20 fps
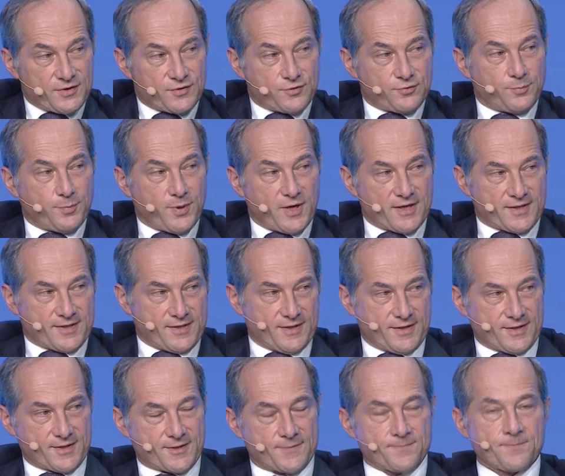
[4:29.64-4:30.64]
to
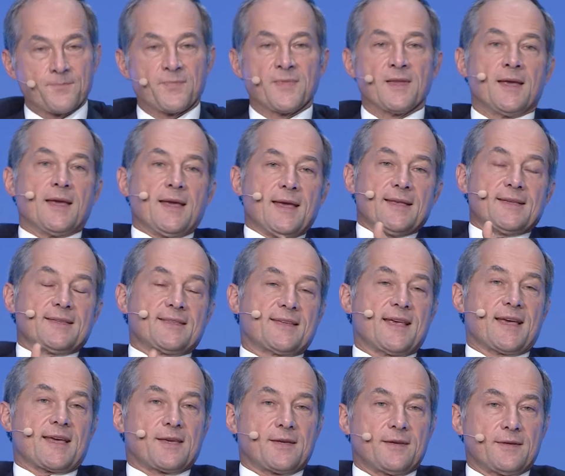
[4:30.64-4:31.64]
partners.
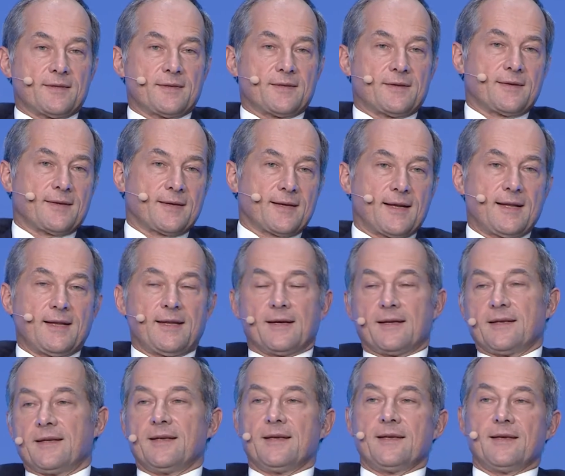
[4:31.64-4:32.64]
Second,
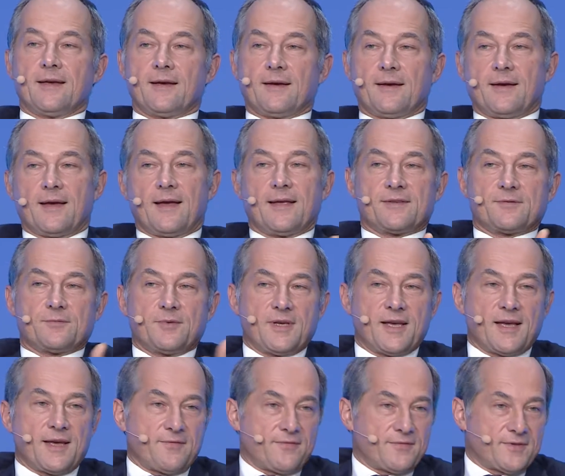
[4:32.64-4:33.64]
clearly, as we
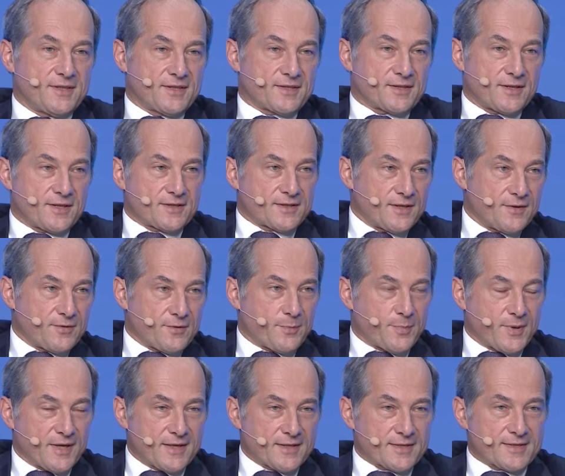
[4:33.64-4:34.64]
have discussed in the
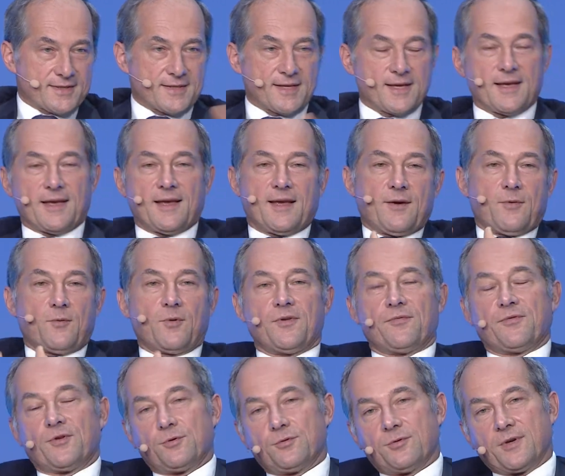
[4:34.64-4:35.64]
past with
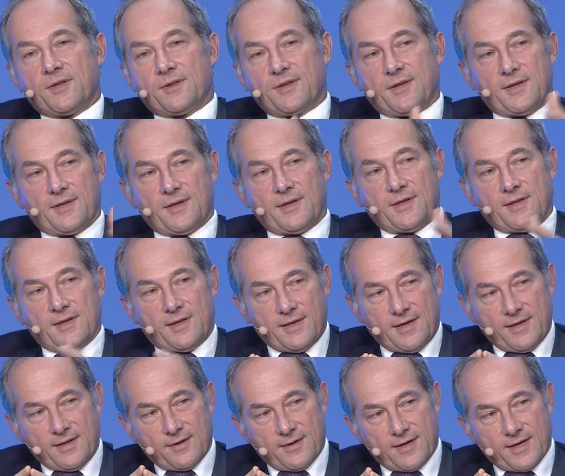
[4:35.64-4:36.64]
you
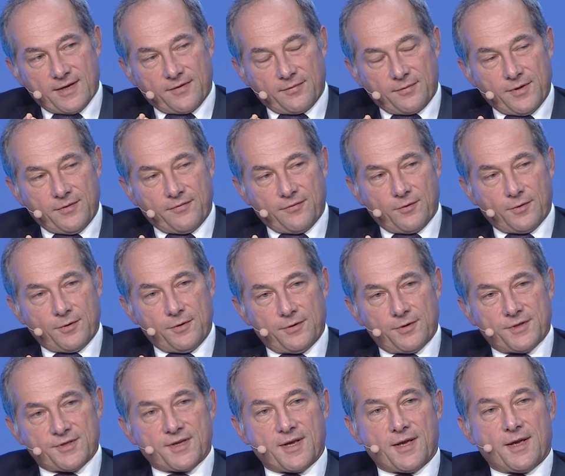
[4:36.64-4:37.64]
in the last 3 or 4
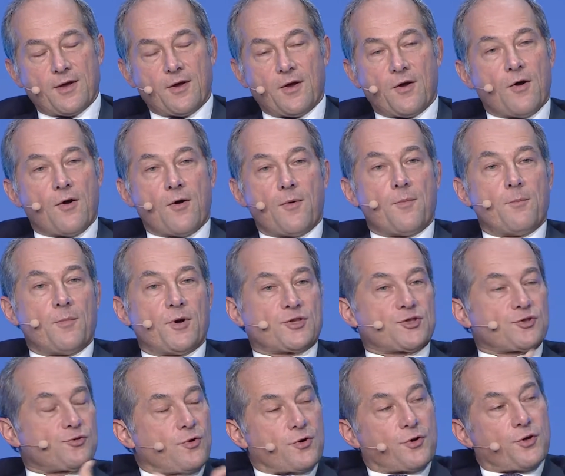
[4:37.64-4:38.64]
years, a much
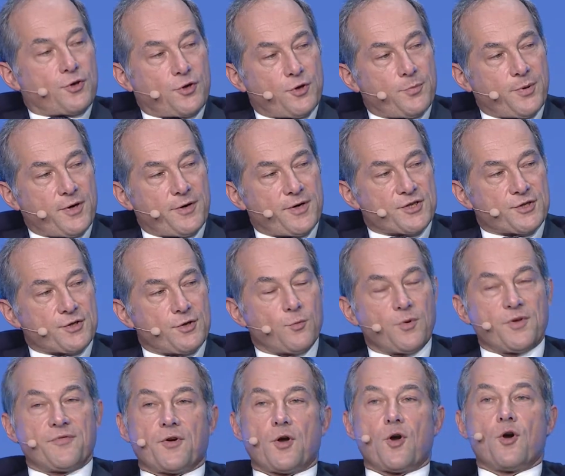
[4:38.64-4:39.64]
stronger cooperation
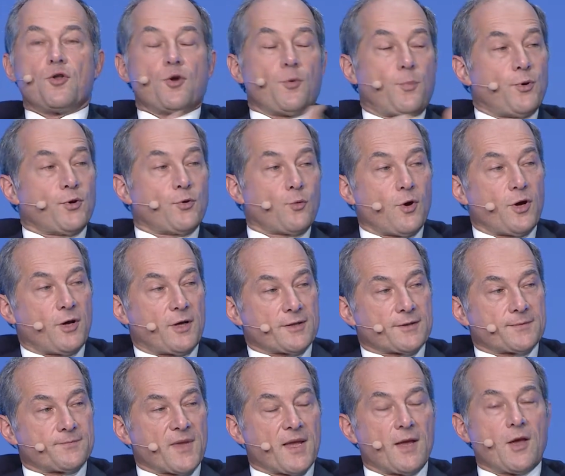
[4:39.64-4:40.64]
with an open
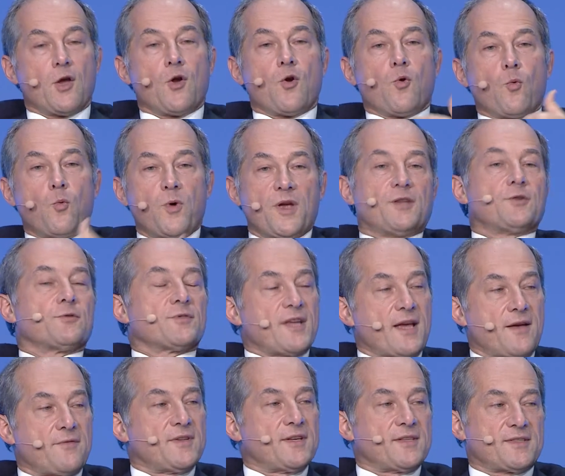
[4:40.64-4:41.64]
world. We don't
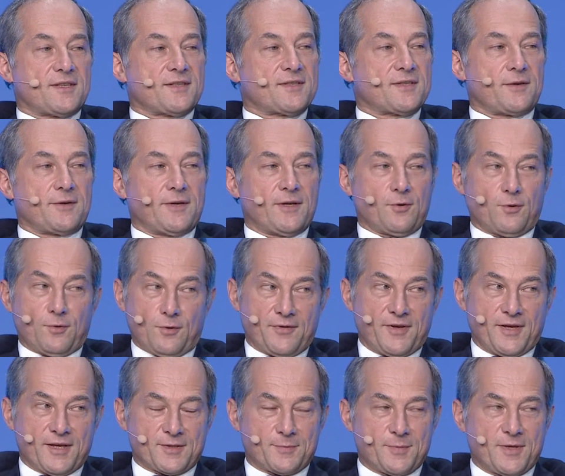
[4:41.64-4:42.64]
have necessarily all
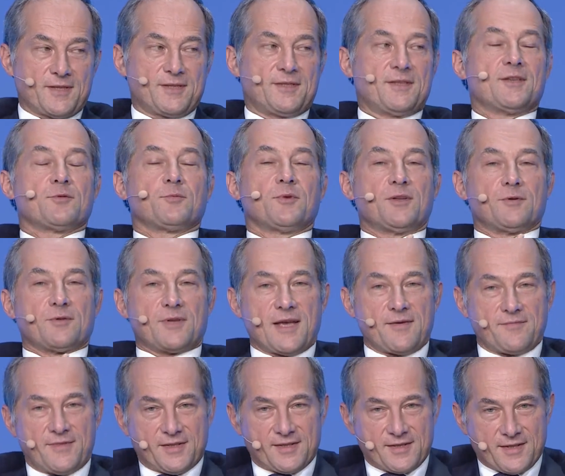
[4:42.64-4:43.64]
the expertise, we don't
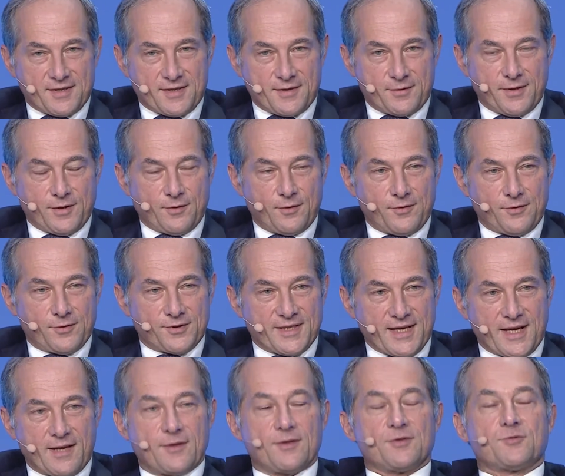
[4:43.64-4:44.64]
have necessarily all the
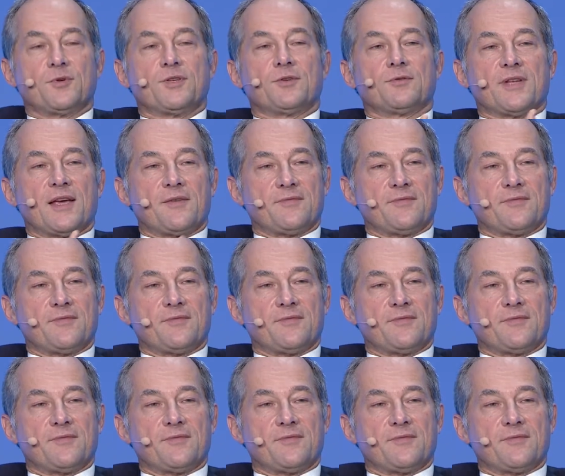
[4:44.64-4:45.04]
talents, we don't have